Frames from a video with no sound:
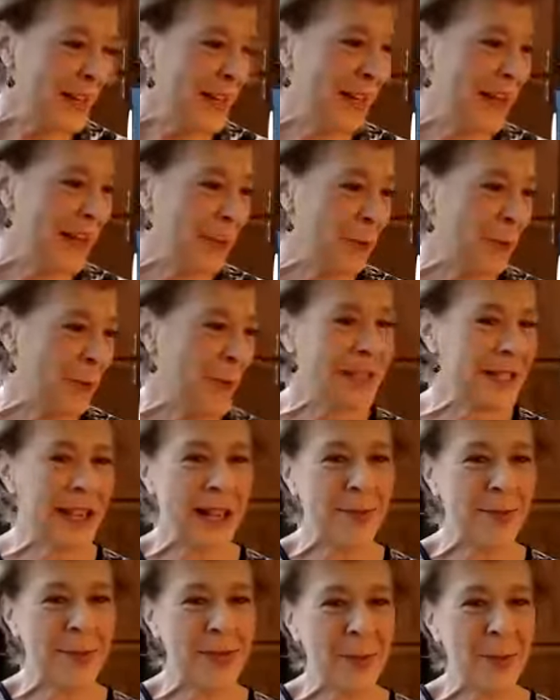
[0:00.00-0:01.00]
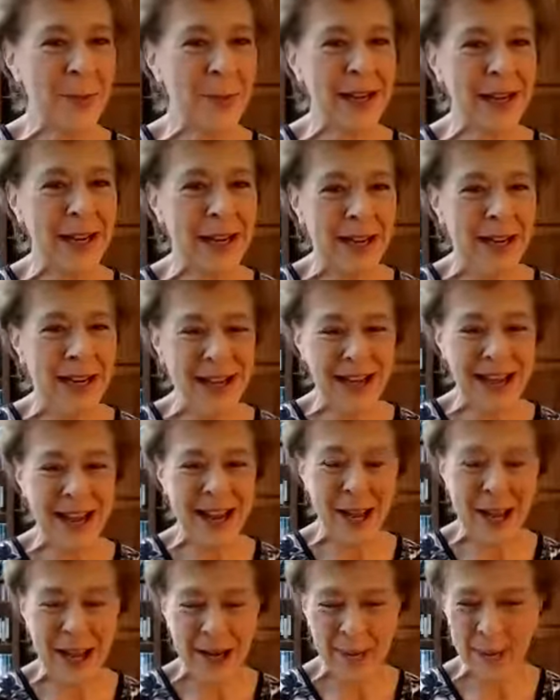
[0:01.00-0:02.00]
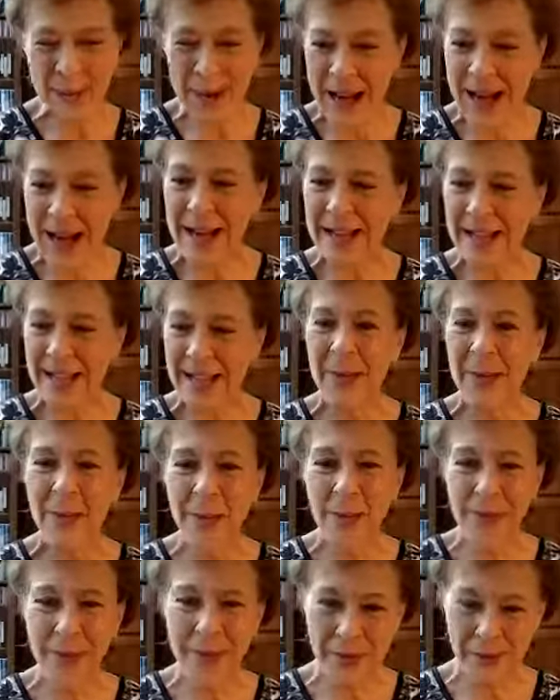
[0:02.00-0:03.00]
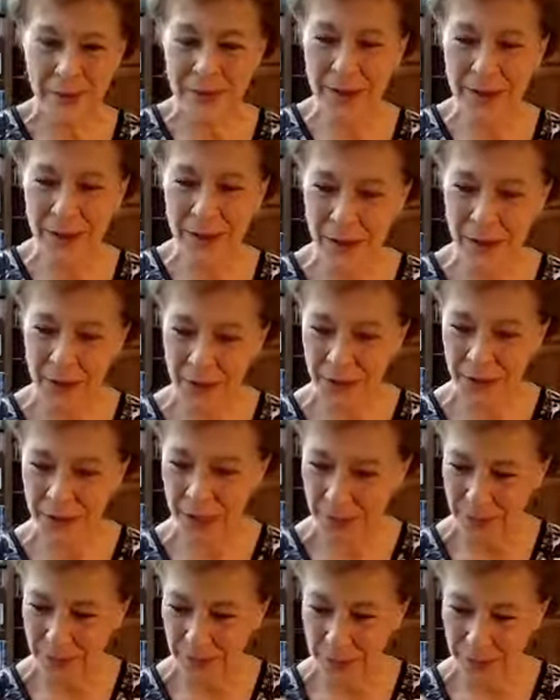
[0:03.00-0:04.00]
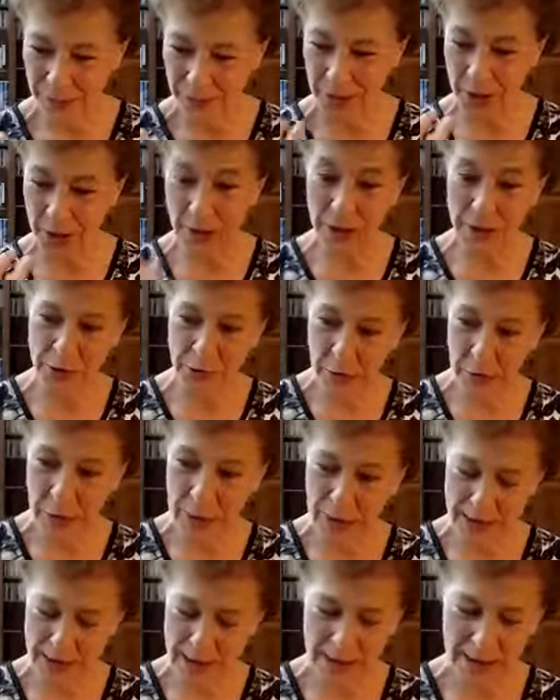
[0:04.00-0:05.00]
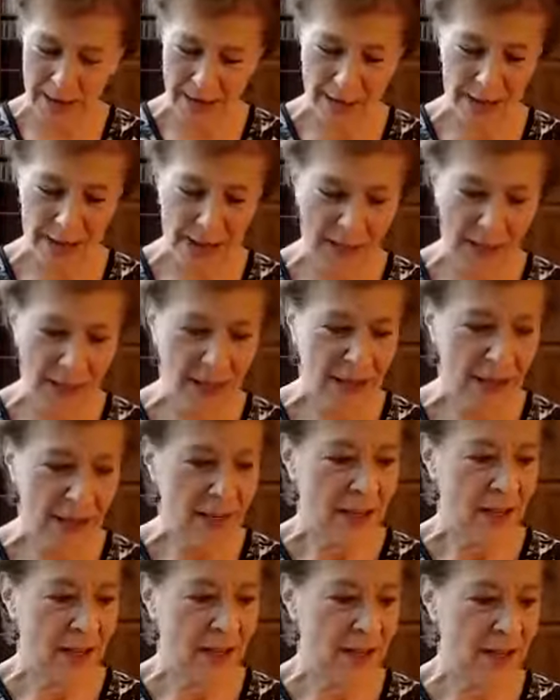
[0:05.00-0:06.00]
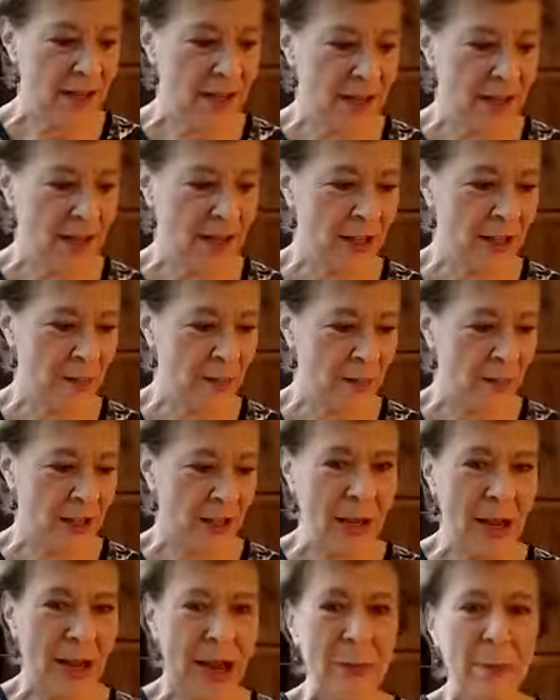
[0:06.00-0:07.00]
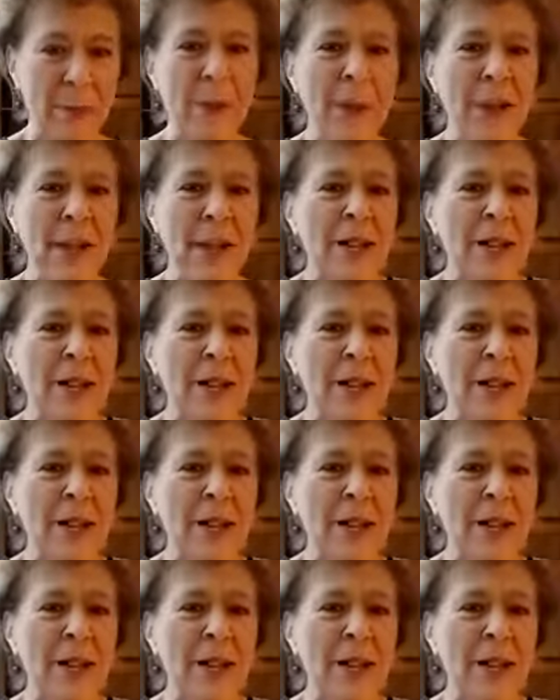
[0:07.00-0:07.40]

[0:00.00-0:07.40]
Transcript: and one time somebody had bagged up, their dog's remains and put it in